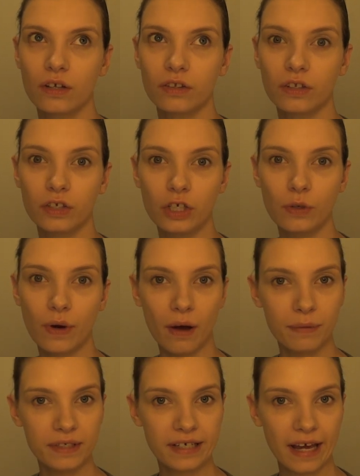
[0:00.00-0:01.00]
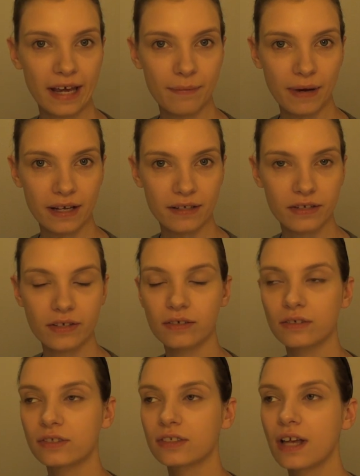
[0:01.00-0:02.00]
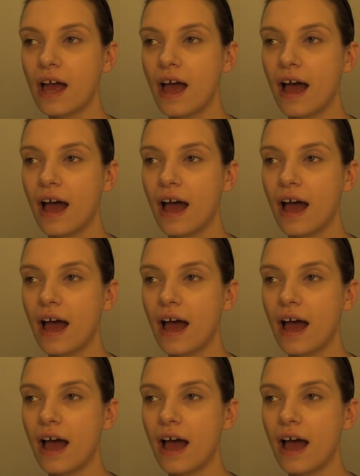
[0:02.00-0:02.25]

the new Urban Decay pencils